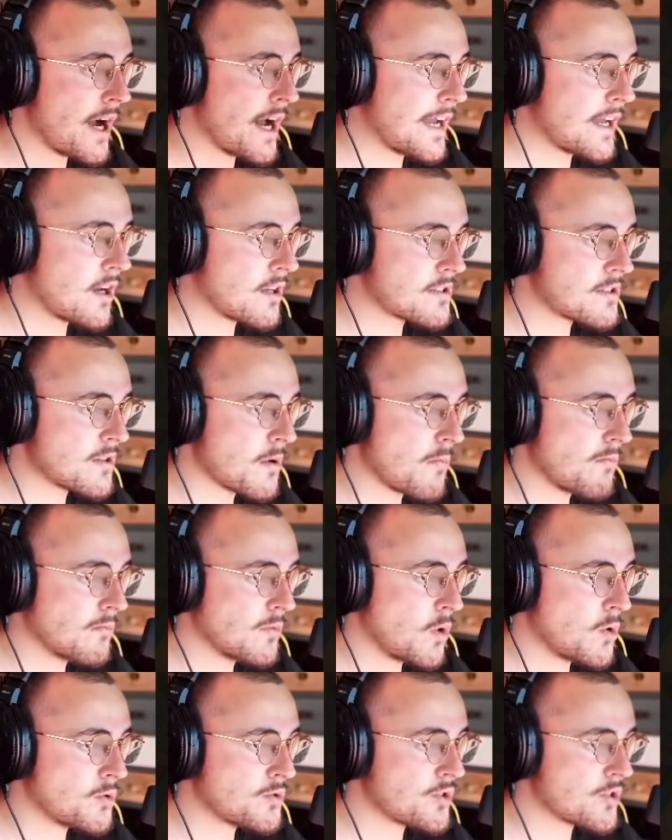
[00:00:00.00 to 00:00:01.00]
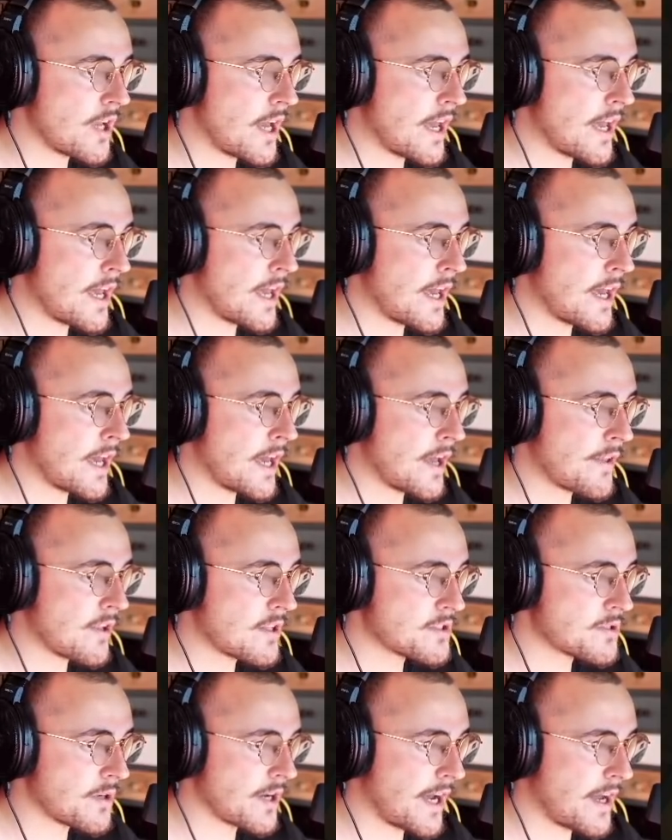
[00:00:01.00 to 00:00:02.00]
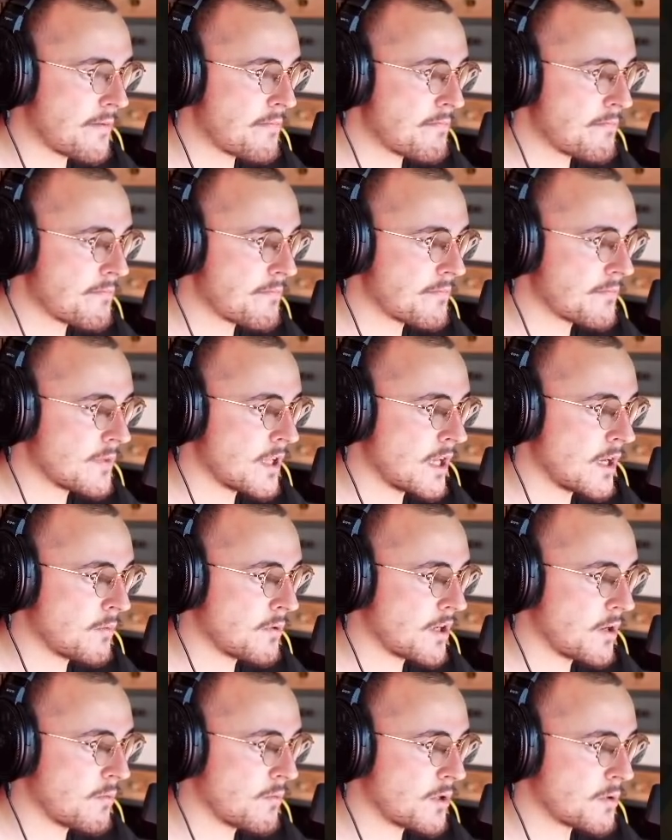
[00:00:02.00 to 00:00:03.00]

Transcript: I got some wood, and that's okay. We can